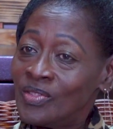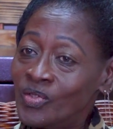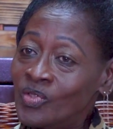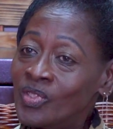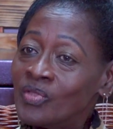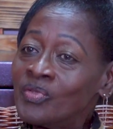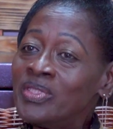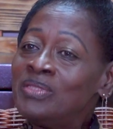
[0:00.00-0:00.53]

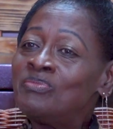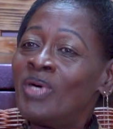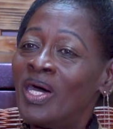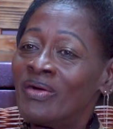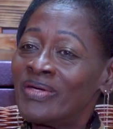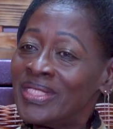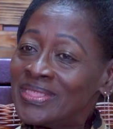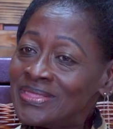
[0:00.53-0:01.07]
Ori
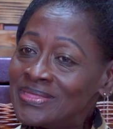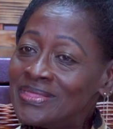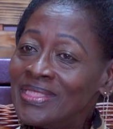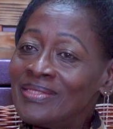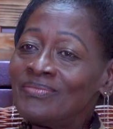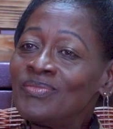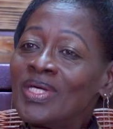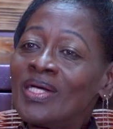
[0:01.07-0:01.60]
Morris,
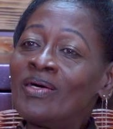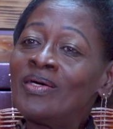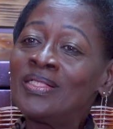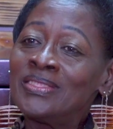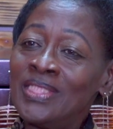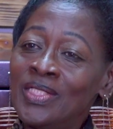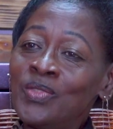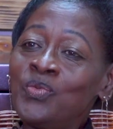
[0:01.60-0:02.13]

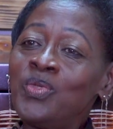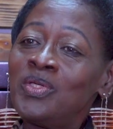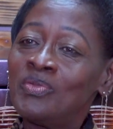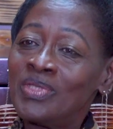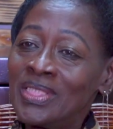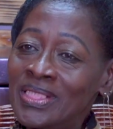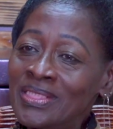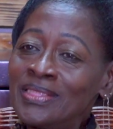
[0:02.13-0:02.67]
because we
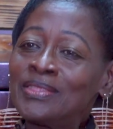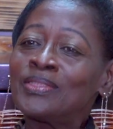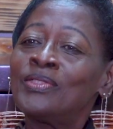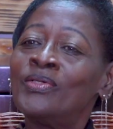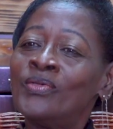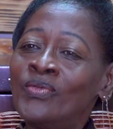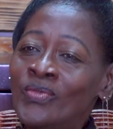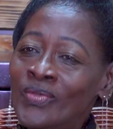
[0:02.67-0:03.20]
were the
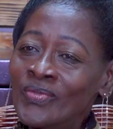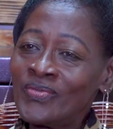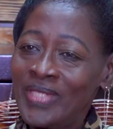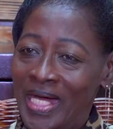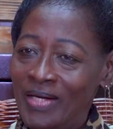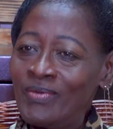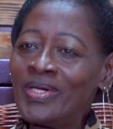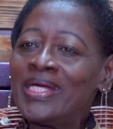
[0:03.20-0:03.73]
two
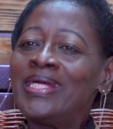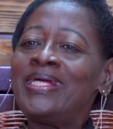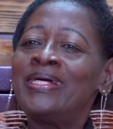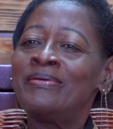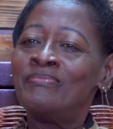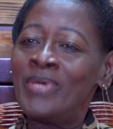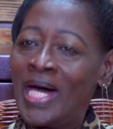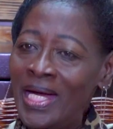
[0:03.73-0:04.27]
that were
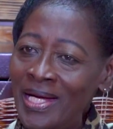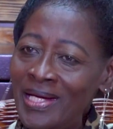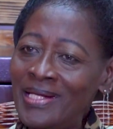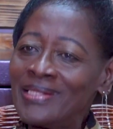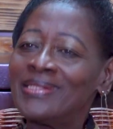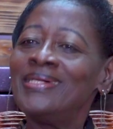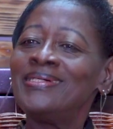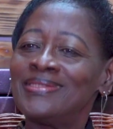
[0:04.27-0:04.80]

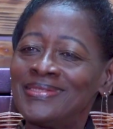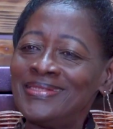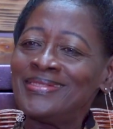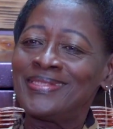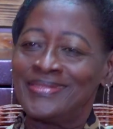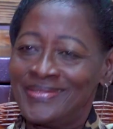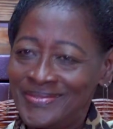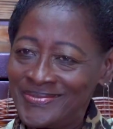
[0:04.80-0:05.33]
earmarked
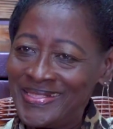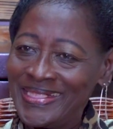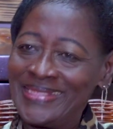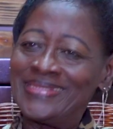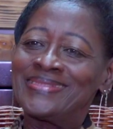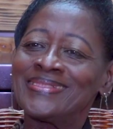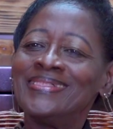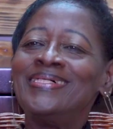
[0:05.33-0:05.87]
to do
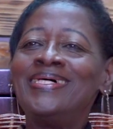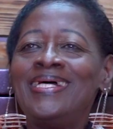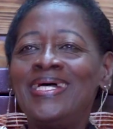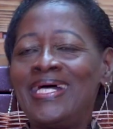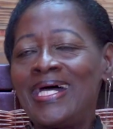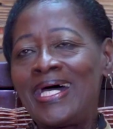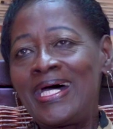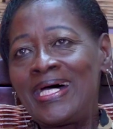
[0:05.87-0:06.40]
it.
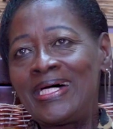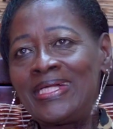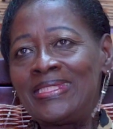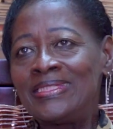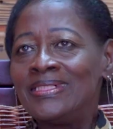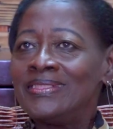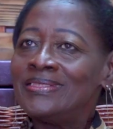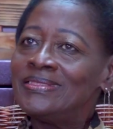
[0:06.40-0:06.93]

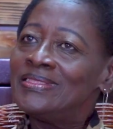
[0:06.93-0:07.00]
And